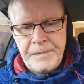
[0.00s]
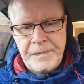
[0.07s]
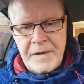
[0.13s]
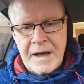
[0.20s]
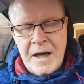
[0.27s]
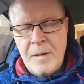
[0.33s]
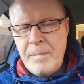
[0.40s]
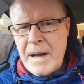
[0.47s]

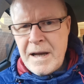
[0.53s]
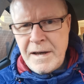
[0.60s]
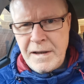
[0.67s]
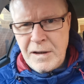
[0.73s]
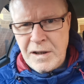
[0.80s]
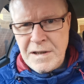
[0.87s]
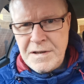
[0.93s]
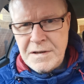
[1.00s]
how bad
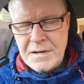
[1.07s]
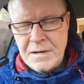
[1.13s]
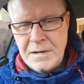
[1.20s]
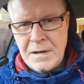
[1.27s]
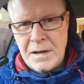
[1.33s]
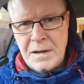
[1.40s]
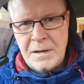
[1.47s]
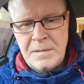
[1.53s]
it is,
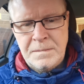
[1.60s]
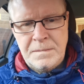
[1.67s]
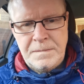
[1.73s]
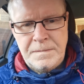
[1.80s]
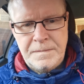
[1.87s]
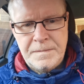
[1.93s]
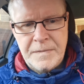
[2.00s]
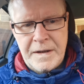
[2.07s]

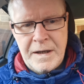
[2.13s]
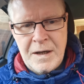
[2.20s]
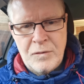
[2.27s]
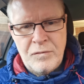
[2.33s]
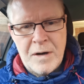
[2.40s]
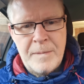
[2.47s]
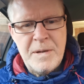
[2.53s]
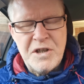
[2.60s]
um, how
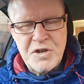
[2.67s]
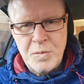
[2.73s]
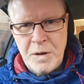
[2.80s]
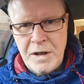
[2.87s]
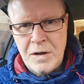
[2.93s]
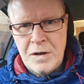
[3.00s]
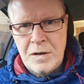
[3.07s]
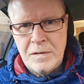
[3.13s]
rubbish
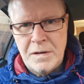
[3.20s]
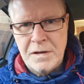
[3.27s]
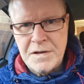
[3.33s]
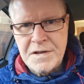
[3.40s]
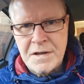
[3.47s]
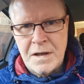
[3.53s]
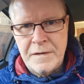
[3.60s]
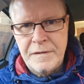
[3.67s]
we are at
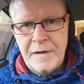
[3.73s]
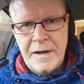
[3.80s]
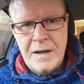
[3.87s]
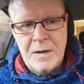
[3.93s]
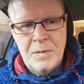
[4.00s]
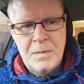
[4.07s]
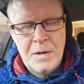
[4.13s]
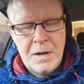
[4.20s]
stuff,
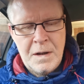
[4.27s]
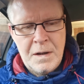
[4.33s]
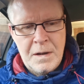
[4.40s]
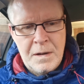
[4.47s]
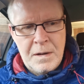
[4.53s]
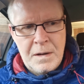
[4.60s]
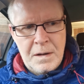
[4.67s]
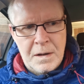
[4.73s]
how
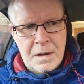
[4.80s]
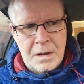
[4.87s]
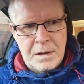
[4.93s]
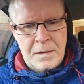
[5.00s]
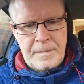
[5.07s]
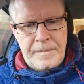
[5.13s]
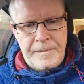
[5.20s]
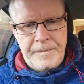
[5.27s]

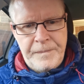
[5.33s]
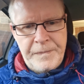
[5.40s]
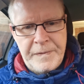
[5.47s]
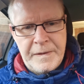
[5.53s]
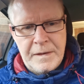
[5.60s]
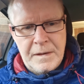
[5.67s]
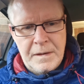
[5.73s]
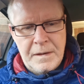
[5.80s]
um,
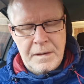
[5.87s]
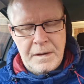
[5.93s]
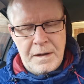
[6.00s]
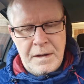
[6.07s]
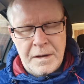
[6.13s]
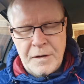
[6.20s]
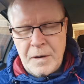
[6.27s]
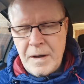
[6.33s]

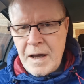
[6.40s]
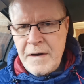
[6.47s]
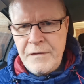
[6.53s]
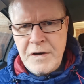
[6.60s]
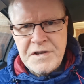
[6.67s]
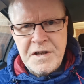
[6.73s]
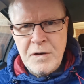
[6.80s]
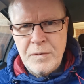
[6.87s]
you know,
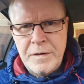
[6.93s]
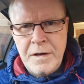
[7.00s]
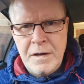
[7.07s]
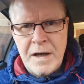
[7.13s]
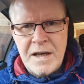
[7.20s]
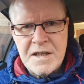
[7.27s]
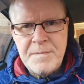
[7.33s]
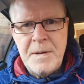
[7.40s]
every single
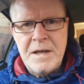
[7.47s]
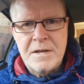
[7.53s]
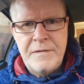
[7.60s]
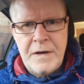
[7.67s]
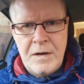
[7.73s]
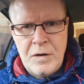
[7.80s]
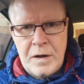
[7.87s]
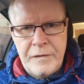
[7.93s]
thing aspect
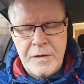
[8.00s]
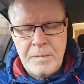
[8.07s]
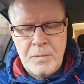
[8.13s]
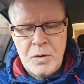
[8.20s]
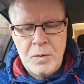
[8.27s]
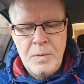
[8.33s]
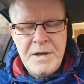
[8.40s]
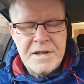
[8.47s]
of our life, the
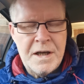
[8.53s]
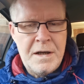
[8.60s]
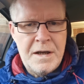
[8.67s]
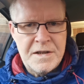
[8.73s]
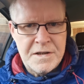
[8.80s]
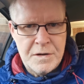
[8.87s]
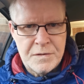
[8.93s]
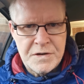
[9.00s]
more we tell
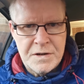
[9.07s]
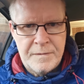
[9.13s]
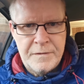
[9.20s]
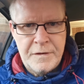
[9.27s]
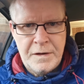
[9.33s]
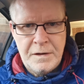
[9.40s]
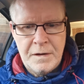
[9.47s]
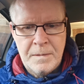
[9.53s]
ourselves
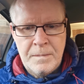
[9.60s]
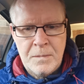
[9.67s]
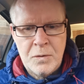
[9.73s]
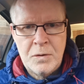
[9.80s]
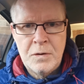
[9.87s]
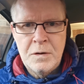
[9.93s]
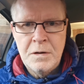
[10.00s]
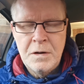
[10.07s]
something, the
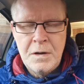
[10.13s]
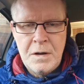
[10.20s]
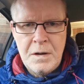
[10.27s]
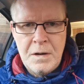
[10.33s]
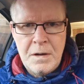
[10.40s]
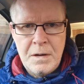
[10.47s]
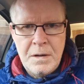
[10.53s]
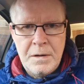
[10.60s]
more
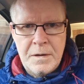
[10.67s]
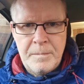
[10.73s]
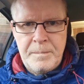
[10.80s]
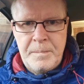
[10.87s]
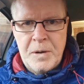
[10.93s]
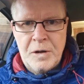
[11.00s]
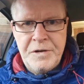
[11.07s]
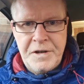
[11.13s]
the
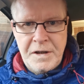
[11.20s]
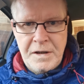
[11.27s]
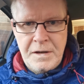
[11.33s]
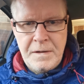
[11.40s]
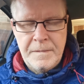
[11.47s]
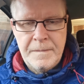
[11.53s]
body